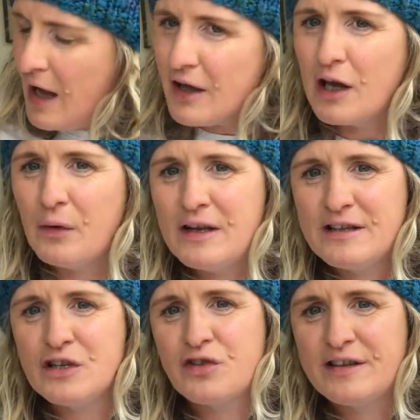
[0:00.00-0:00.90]
you know,
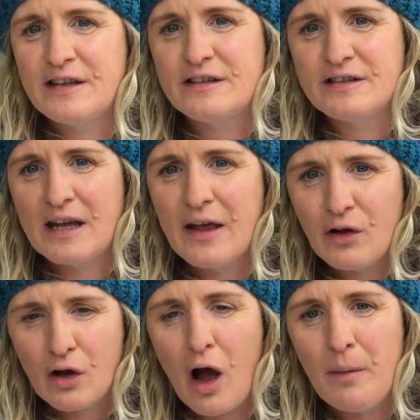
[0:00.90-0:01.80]
it's interesting to say
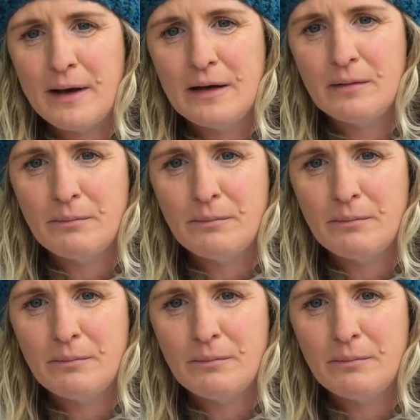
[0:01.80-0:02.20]
that Garmin